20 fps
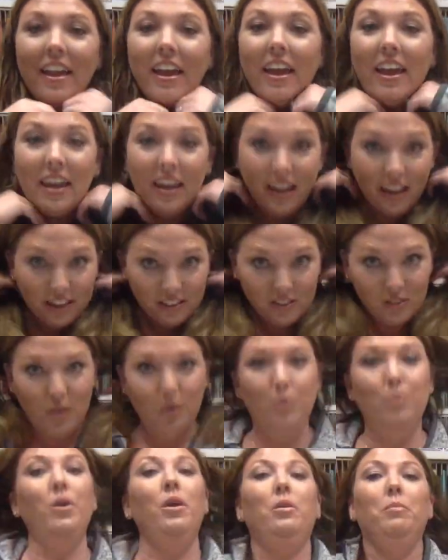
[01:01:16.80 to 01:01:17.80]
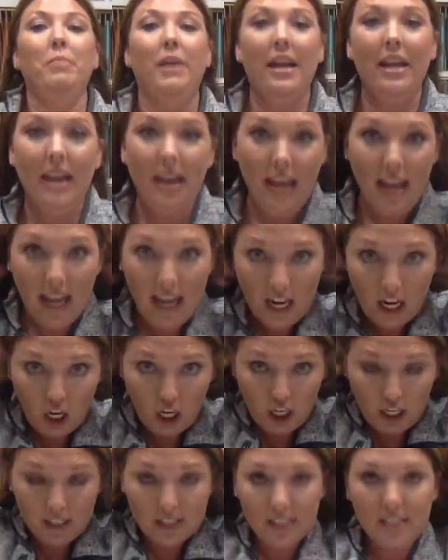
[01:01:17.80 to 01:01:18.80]
And, well, my
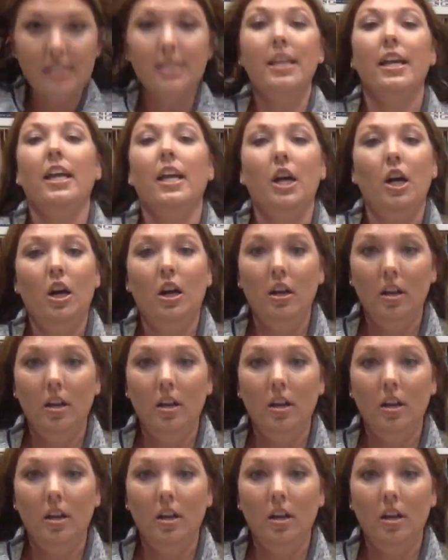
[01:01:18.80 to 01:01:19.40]
hair is like